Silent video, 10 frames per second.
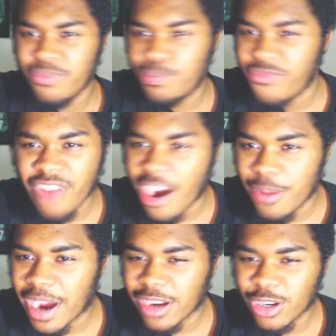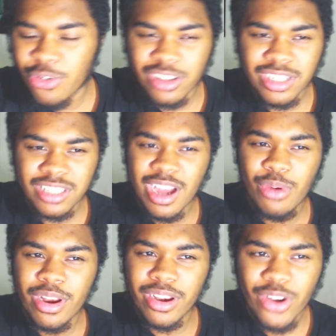very bad. Crosses that
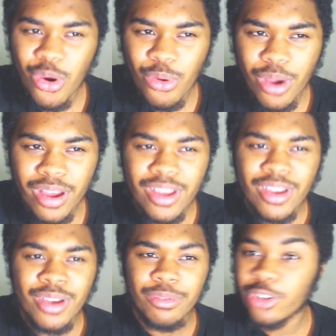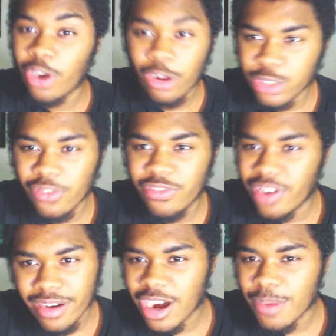went nowhere, which are also
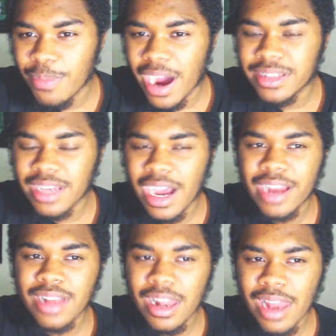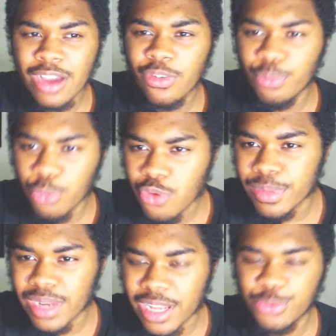very, very bad. And the lack of
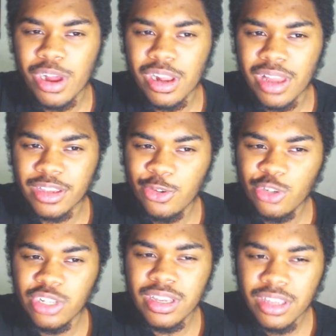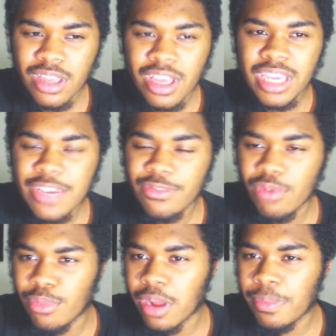movement as well. Usually, even
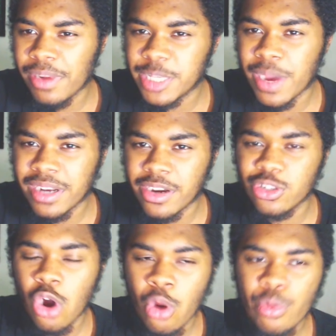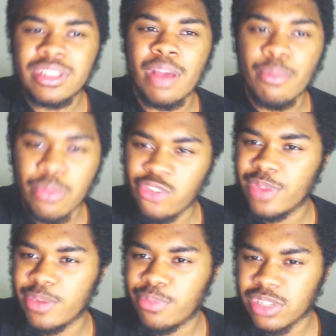when Müller plays bad, there's always
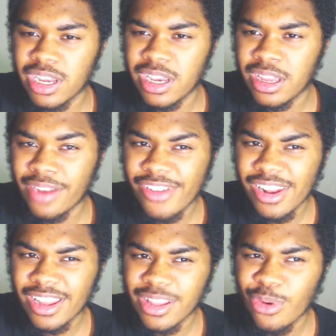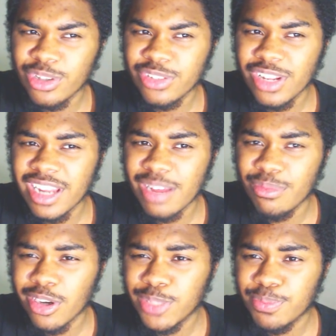movement. But today, I felt like there wasn't really that
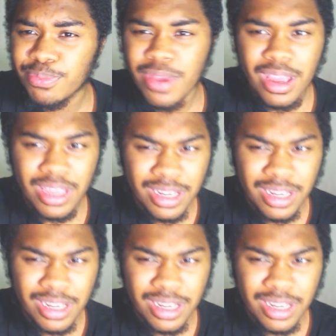much in the